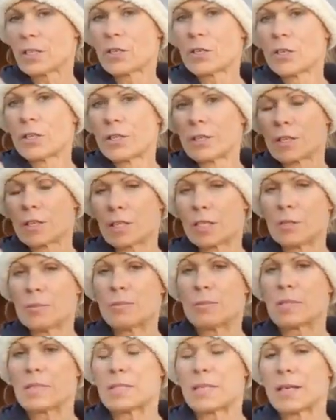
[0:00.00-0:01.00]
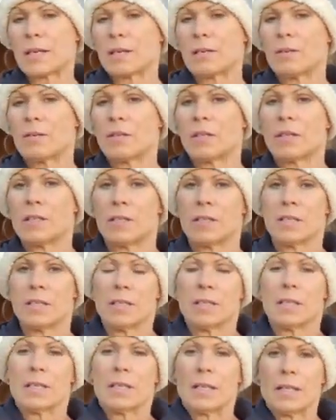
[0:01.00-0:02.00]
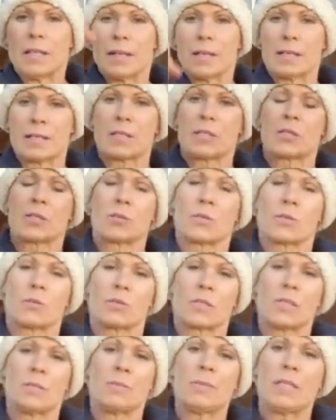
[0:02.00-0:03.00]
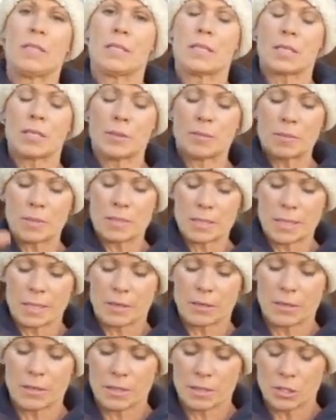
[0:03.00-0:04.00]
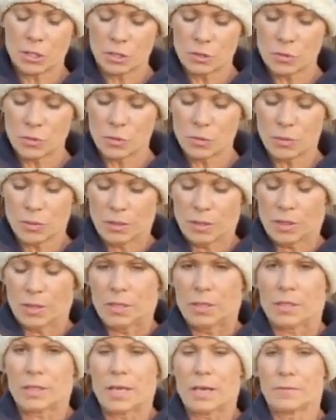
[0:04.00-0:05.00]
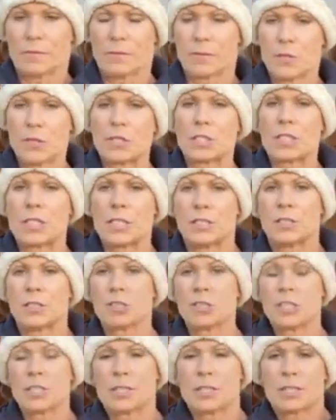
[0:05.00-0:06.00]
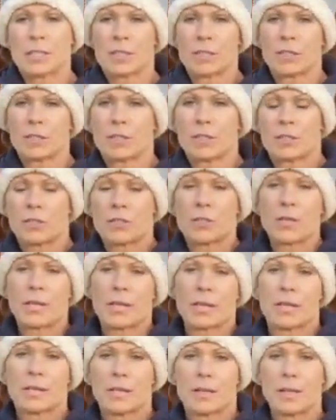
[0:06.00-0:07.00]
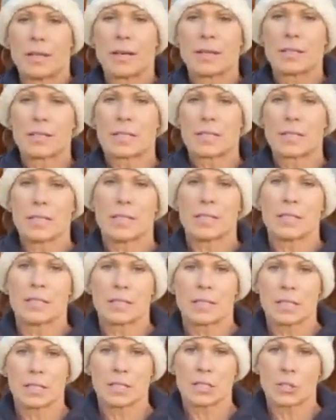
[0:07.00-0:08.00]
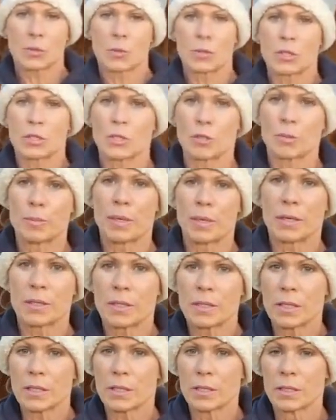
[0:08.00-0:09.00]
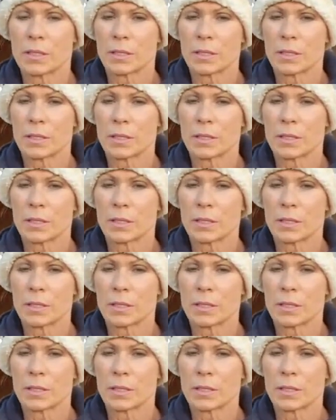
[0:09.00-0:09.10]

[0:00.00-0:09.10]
current comes down, and that's, to me, comes down into that first energy center. That's getting in touch with your body.